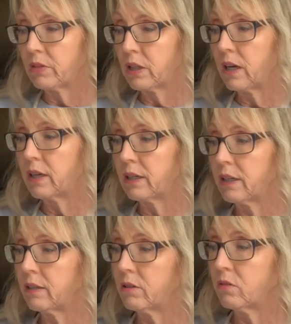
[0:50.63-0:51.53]

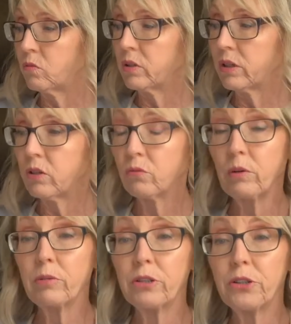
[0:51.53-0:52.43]
one of the
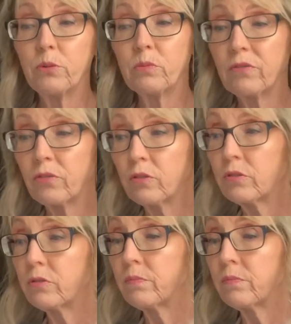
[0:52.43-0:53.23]
rubber tubes for